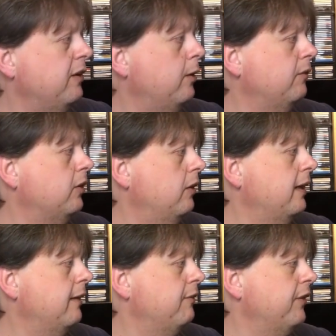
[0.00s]
even though I've
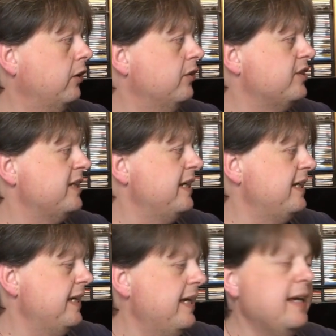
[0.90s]
got everything on
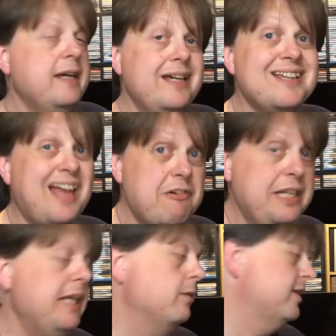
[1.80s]
CD, is
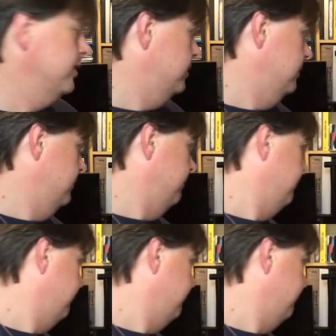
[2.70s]
Harry Nilsson.